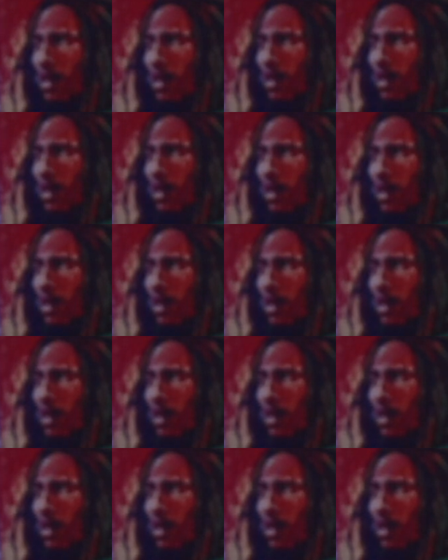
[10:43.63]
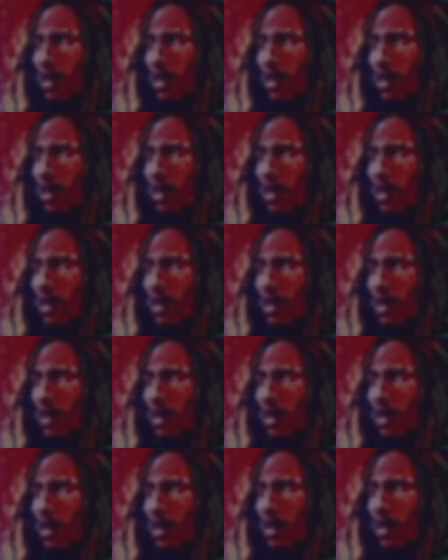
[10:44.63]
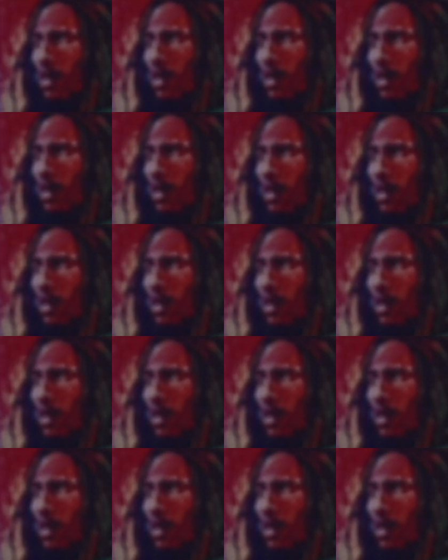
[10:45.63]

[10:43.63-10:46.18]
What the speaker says: This person isn't speaking.